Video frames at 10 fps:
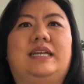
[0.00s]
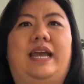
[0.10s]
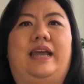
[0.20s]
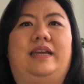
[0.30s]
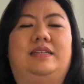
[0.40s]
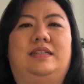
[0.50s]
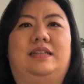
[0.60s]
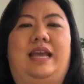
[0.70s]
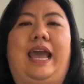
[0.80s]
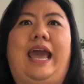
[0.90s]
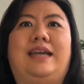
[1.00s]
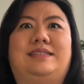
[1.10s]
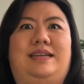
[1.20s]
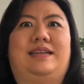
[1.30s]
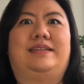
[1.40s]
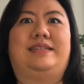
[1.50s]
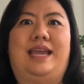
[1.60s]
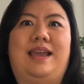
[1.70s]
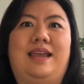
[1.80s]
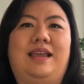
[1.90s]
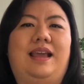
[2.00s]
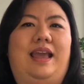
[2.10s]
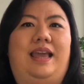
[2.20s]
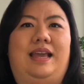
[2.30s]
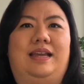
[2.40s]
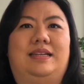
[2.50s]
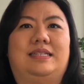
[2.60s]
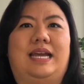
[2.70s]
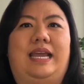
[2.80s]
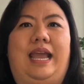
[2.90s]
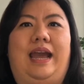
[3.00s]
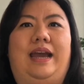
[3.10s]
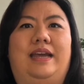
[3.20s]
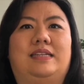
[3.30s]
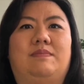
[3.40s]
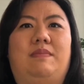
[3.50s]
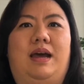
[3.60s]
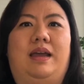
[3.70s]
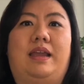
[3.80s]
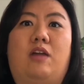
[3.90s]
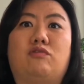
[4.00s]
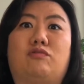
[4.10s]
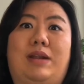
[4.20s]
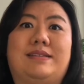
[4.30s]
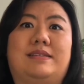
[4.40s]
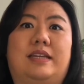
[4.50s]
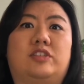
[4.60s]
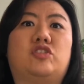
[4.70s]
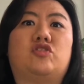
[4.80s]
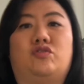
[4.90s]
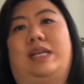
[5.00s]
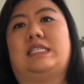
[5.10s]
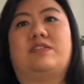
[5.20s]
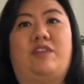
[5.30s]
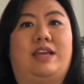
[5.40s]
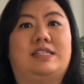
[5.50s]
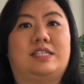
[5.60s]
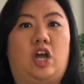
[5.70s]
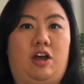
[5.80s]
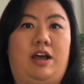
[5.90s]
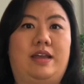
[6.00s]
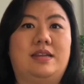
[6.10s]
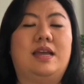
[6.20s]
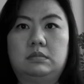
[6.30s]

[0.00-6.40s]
and hectic day, and I had my resting stress face on.